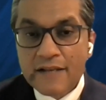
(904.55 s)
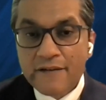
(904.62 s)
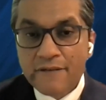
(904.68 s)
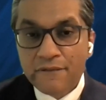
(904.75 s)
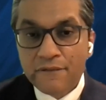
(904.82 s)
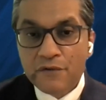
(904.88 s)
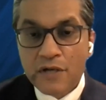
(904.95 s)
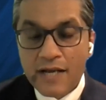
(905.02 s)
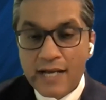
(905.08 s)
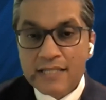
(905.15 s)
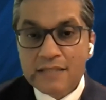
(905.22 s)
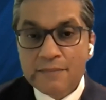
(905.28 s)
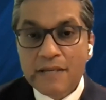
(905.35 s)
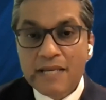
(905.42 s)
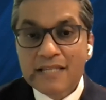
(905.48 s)

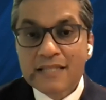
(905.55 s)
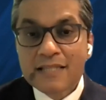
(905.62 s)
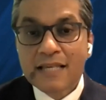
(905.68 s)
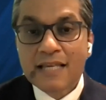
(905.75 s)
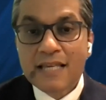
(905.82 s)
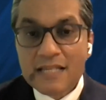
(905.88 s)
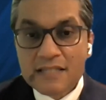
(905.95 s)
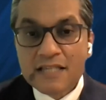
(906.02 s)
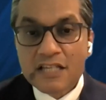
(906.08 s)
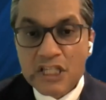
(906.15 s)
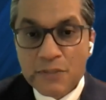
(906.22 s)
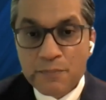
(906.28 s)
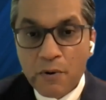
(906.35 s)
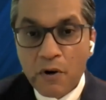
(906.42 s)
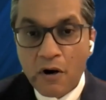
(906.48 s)
the easiest